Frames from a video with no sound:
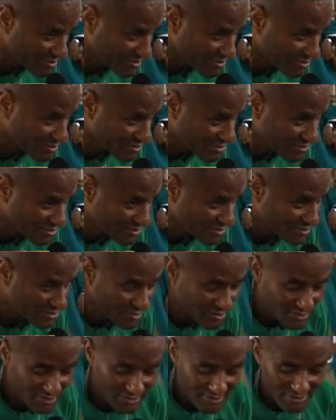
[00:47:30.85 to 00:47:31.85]

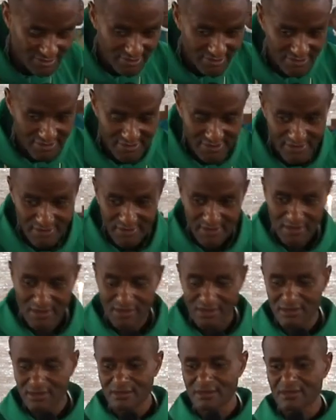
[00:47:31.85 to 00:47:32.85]

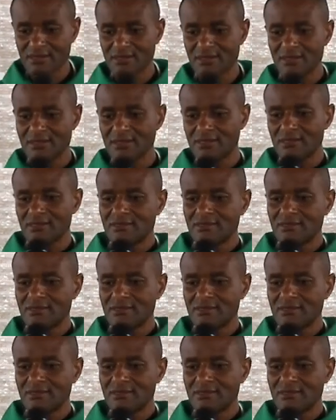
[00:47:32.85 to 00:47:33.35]
No one is speaking in this clip.